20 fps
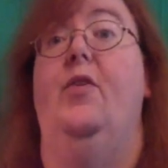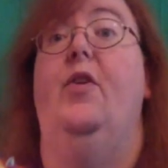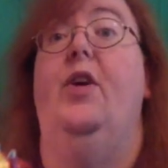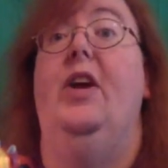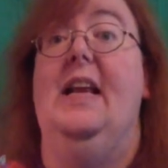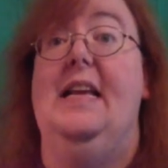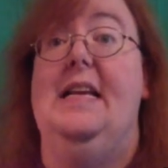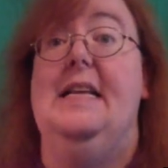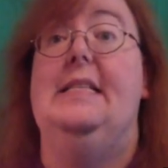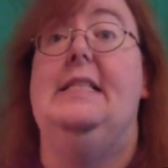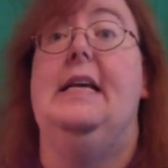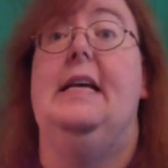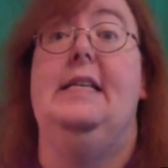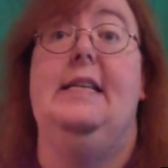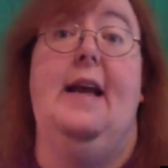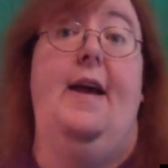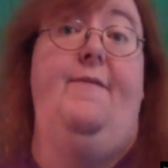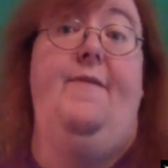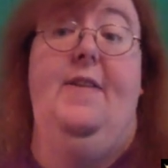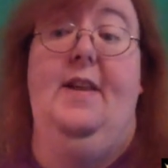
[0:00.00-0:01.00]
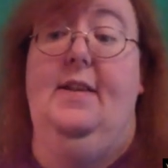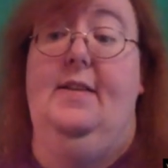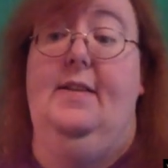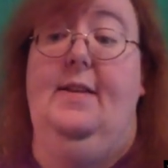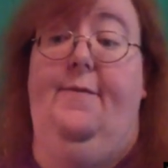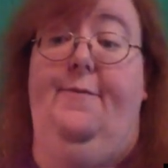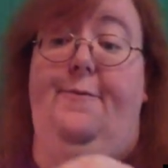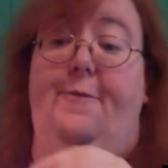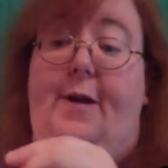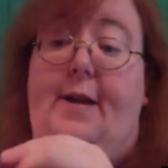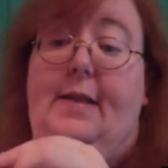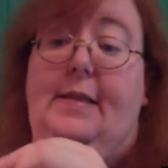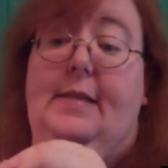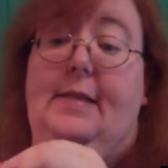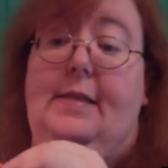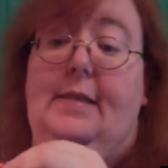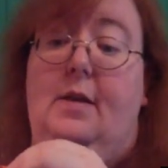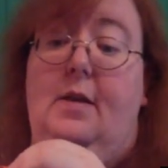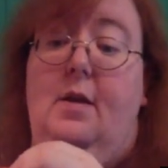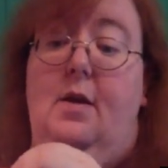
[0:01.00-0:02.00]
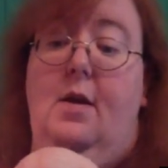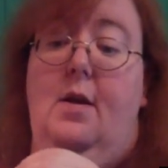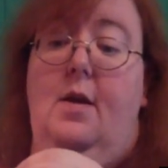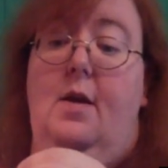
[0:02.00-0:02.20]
There is a definite difference